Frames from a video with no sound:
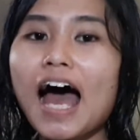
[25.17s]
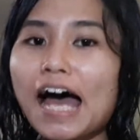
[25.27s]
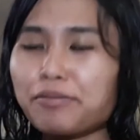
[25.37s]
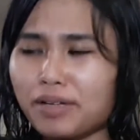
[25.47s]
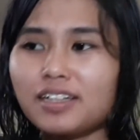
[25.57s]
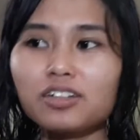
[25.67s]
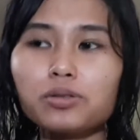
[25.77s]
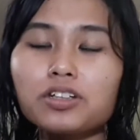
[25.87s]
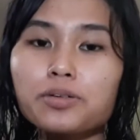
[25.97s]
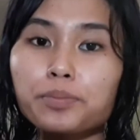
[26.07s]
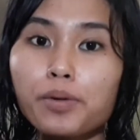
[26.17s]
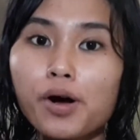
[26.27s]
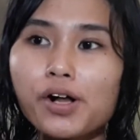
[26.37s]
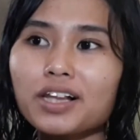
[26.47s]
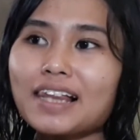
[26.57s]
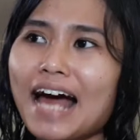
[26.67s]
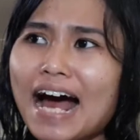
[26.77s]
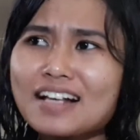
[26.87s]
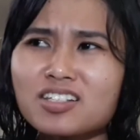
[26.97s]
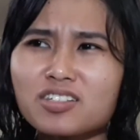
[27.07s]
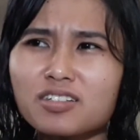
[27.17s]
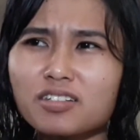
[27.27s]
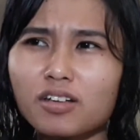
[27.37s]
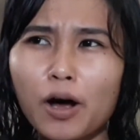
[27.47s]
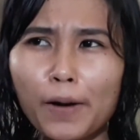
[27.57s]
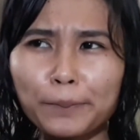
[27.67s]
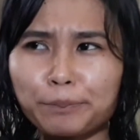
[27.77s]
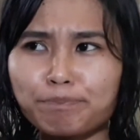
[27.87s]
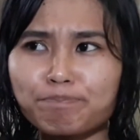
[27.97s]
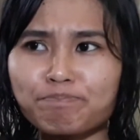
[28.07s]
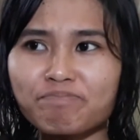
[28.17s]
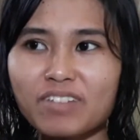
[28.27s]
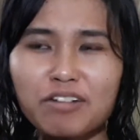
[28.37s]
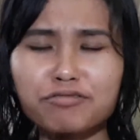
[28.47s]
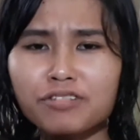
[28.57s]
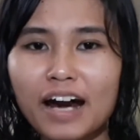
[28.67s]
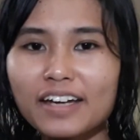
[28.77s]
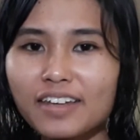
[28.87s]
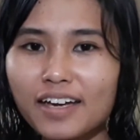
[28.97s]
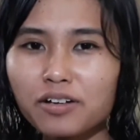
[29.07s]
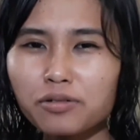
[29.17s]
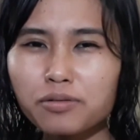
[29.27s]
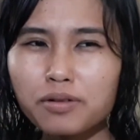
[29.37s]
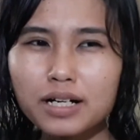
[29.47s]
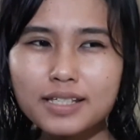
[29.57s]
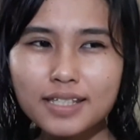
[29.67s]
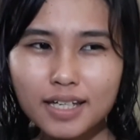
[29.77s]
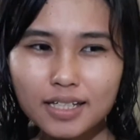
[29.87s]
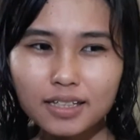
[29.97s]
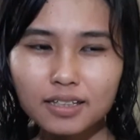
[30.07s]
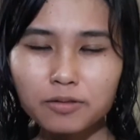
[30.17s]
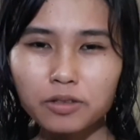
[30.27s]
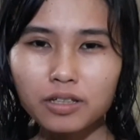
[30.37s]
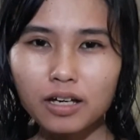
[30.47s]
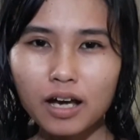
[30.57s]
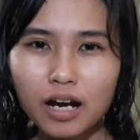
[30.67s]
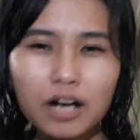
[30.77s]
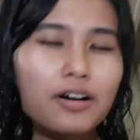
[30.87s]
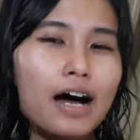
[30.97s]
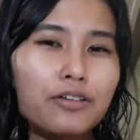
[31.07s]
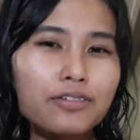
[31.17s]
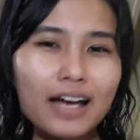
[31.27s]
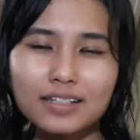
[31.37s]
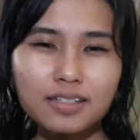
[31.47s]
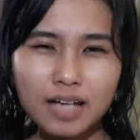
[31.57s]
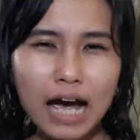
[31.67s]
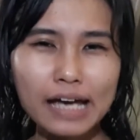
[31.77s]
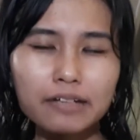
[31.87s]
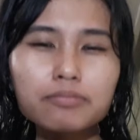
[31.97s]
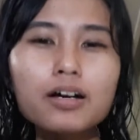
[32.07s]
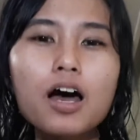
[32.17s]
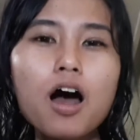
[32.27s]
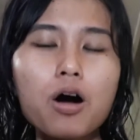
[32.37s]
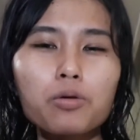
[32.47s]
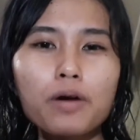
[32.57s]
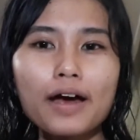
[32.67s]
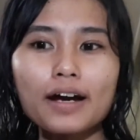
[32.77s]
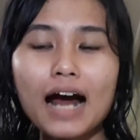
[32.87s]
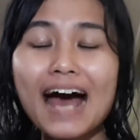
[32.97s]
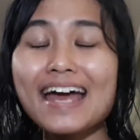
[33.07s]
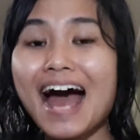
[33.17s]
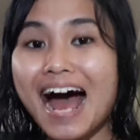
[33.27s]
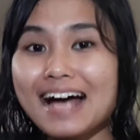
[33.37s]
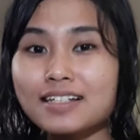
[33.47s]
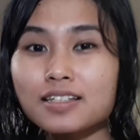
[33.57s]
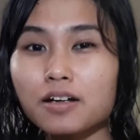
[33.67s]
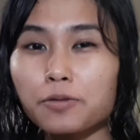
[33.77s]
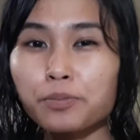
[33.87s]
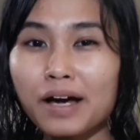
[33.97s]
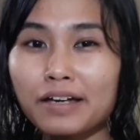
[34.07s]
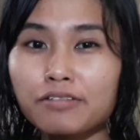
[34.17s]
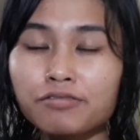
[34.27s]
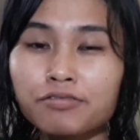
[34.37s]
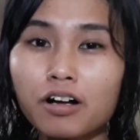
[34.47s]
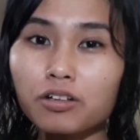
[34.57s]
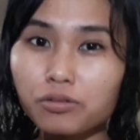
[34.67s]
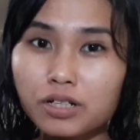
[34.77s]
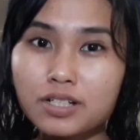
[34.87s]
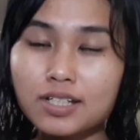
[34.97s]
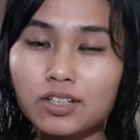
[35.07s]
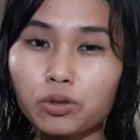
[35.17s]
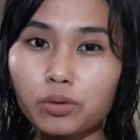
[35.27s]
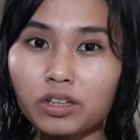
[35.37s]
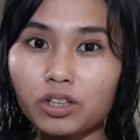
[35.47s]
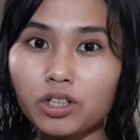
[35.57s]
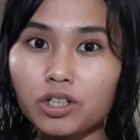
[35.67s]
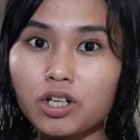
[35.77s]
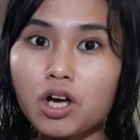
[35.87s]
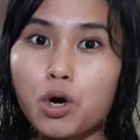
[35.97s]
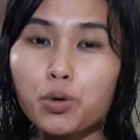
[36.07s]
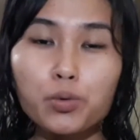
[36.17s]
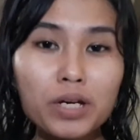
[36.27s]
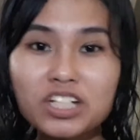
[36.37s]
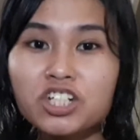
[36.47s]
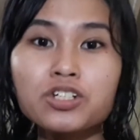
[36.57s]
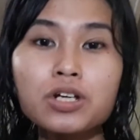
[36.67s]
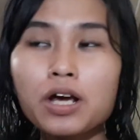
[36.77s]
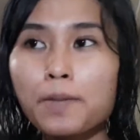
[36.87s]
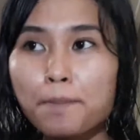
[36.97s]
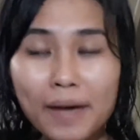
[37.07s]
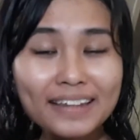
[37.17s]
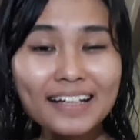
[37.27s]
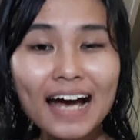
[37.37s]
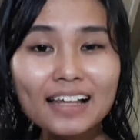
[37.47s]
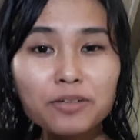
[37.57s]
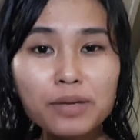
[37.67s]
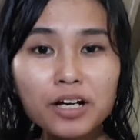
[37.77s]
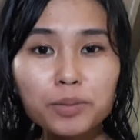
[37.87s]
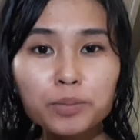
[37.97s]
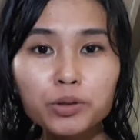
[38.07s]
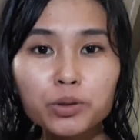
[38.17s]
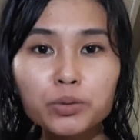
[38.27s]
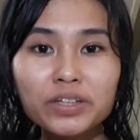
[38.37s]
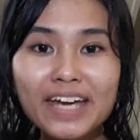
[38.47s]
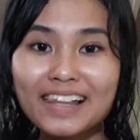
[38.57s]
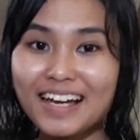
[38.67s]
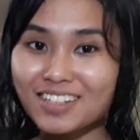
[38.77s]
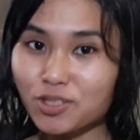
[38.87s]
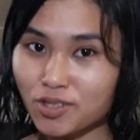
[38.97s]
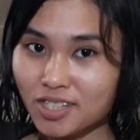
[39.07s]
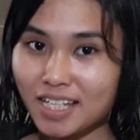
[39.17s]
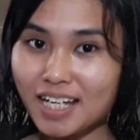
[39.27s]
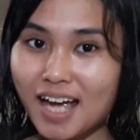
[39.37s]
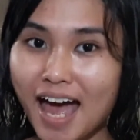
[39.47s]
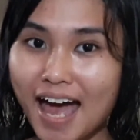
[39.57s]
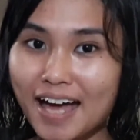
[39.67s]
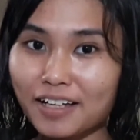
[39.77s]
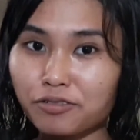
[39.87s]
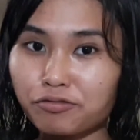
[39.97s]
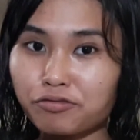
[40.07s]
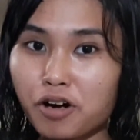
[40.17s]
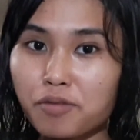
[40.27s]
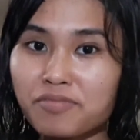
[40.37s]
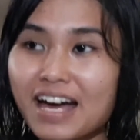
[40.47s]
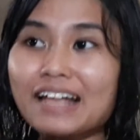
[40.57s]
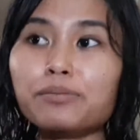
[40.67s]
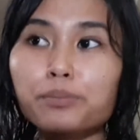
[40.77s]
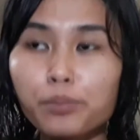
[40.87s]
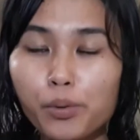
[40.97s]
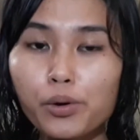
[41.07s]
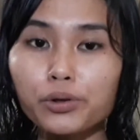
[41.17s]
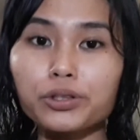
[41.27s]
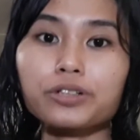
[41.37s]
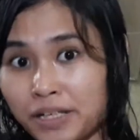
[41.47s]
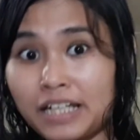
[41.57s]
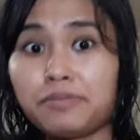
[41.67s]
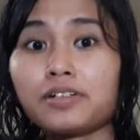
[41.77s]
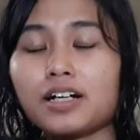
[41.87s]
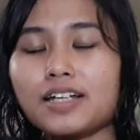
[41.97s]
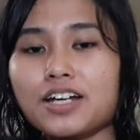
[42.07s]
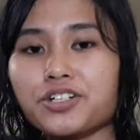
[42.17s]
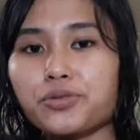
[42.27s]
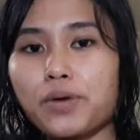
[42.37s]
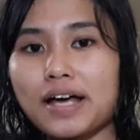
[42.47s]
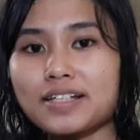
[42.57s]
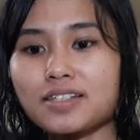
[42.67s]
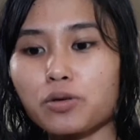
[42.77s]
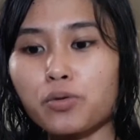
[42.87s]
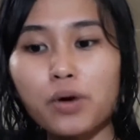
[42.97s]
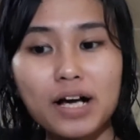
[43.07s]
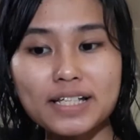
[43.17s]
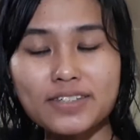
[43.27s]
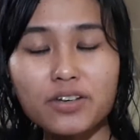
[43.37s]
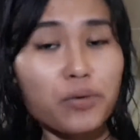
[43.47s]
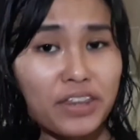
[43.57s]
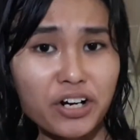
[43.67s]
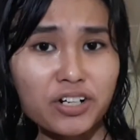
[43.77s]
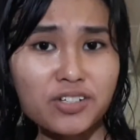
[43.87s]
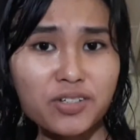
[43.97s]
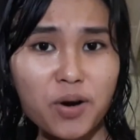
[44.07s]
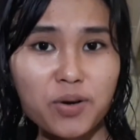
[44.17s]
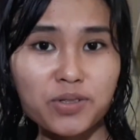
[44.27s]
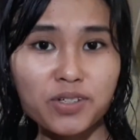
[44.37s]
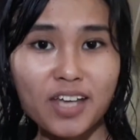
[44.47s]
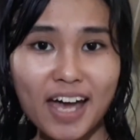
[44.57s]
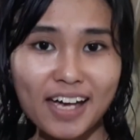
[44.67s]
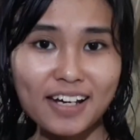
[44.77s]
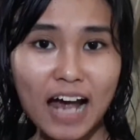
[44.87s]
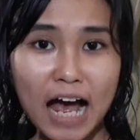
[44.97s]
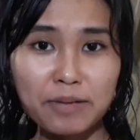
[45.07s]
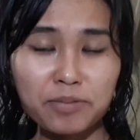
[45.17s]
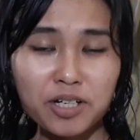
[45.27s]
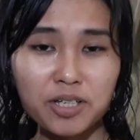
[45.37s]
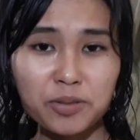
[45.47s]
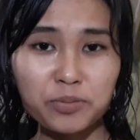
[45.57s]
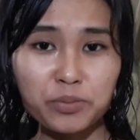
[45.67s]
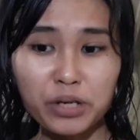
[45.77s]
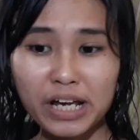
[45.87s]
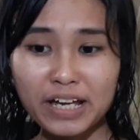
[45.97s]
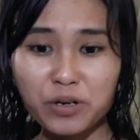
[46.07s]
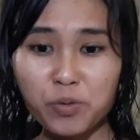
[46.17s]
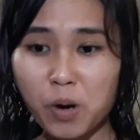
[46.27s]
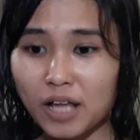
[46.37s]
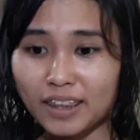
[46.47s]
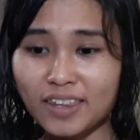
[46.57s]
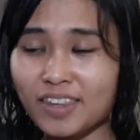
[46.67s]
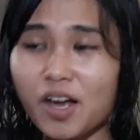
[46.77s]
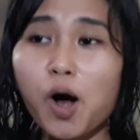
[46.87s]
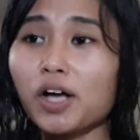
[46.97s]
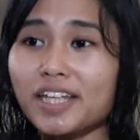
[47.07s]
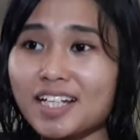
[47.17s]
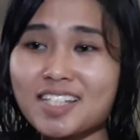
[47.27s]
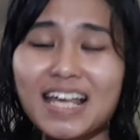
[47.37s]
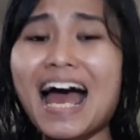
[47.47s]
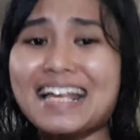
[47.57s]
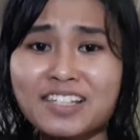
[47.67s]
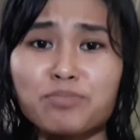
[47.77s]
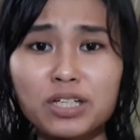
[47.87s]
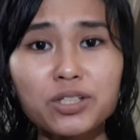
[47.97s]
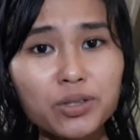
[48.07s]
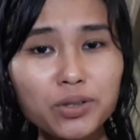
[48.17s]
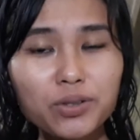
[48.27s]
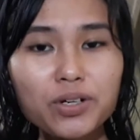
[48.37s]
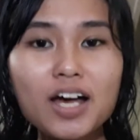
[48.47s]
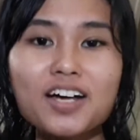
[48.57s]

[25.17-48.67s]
I made a Twitter poll last Friday, was it? Around that time, where I asked my followers in Twitter which Met Gala makeup look would they like to see, and from that poll, Kim Kardashian West was the winner. So today I'm gonna bring what the audience asked me to do.